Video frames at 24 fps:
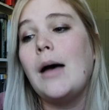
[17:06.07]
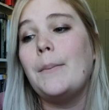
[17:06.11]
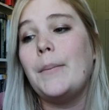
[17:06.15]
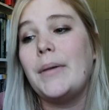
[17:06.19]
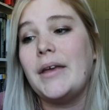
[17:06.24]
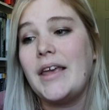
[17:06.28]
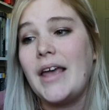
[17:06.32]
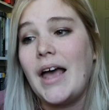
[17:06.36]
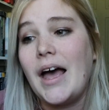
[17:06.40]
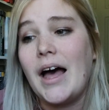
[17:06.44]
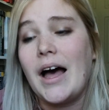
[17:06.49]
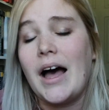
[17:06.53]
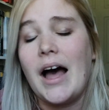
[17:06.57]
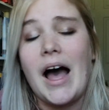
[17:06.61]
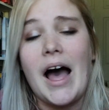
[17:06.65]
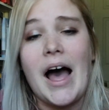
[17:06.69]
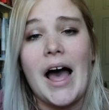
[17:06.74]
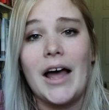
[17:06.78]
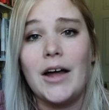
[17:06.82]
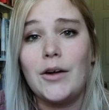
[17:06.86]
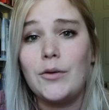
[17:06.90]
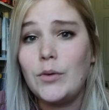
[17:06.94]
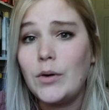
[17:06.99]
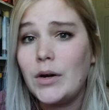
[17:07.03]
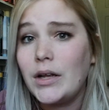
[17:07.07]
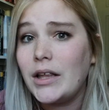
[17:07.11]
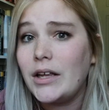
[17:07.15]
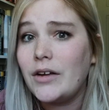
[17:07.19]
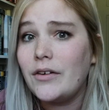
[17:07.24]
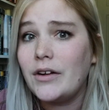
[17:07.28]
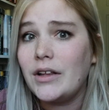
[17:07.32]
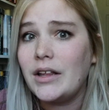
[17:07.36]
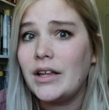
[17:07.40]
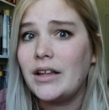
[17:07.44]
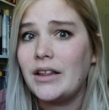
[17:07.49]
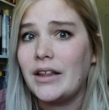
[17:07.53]
But yeah, I really,
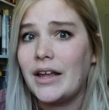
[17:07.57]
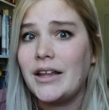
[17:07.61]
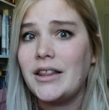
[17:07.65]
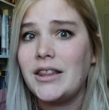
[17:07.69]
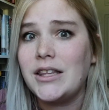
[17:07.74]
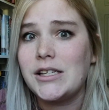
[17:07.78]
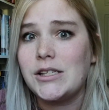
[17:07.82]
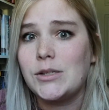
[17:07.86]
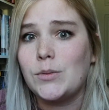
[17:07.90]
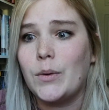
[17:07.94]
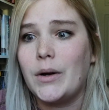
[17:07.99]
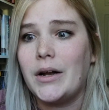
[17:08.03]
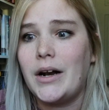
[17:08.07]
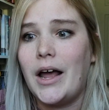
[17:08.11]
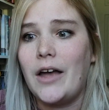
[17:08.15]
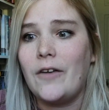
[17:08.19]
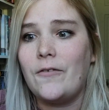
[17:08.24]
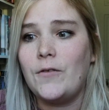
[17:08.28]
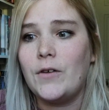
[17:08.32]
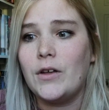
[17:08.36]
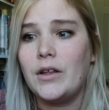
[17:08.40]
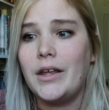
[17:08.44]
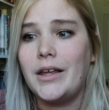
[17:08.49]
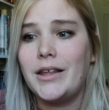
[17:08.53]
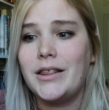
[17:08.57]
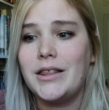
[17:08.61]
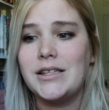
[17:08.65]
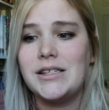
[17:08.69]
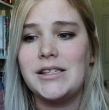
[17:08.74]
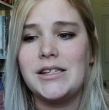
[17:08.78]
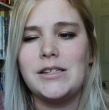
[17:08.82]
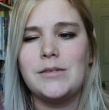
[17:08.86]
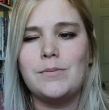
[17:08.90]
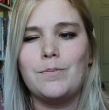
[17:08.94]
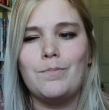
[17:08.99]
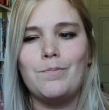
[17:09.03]
really like this one. I feel like this
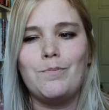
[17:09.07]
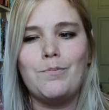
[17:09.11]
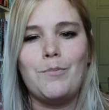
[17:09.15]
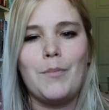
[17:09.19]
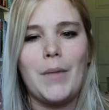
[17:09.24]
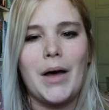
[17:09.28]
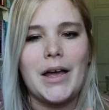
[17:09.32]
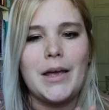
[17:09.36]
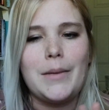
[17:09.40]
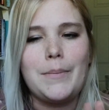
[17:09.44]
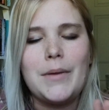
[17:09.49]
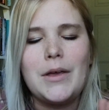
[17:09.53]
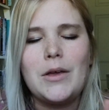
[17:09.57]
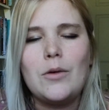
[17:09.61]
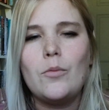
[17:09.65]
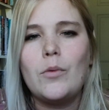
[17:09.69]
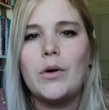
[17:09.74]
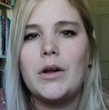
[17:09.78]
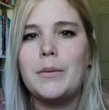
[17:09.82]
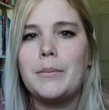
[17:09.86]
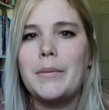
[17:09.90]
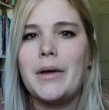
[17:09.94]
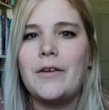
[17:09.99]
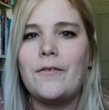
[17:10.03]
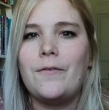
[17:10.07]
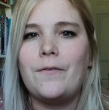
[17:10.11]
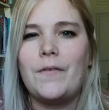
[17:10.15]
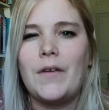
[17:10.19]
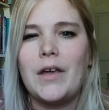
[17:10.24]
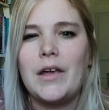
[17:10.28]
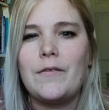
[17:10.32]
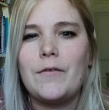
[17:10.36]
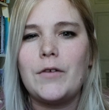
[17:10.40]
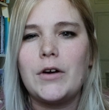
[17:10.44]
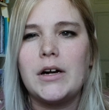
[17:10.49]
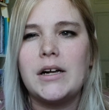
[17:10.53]
is might be one of my
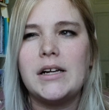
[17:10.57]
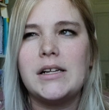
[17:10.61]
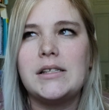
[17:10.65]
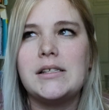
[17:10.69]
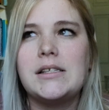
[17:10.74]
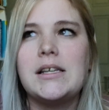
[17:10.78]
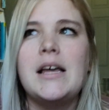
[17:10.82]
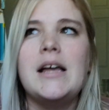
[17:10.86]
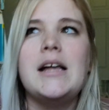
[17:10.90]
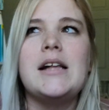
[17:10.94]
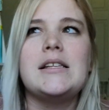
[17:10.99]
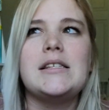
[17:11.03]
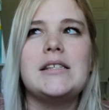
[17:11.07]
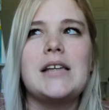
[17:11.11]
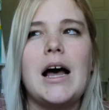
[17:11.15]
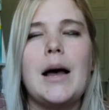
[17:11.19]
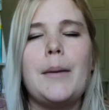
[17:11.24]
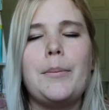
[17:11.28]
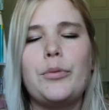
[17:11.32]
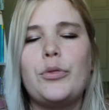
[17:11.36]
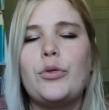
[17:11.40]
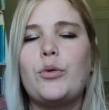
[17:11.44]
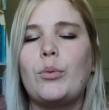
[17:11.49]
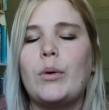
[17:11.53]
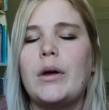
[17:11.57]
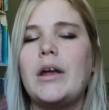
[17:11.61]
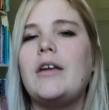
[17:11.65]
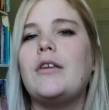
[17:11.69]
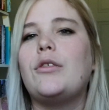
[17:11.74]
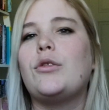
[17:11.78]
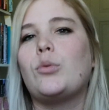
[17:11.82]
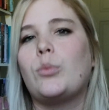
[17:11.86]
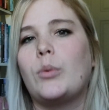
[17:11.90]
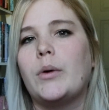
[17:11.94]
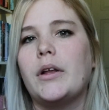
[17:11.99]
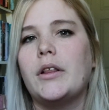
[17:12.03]
favorite top three
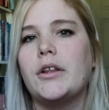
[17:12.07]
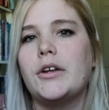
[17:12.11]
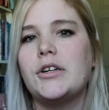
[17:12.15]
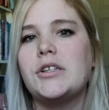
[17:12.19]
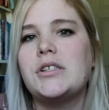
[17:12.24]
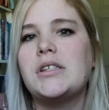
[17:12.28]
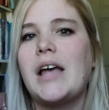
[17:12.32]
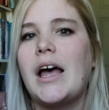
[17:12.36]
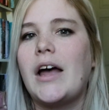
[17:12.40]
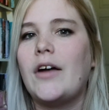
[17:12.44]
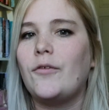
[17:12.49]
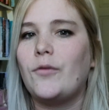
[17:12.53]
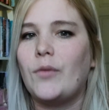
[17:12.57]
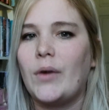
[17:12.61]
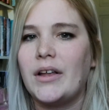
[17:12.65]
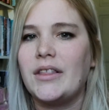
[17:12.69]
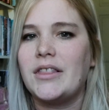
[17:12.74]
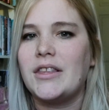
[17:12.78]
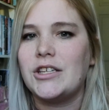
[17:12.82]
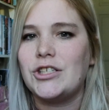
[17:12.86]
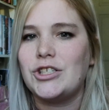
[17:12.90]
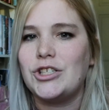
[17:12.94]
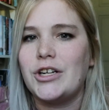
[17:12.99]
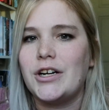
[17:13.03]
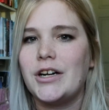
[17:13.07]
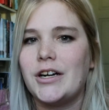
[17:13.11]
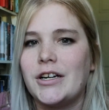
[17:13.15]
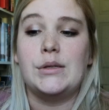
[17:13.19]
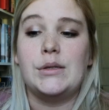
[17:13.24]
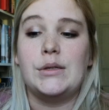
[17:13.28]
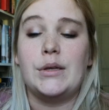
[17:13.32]
thrillers I've read this year.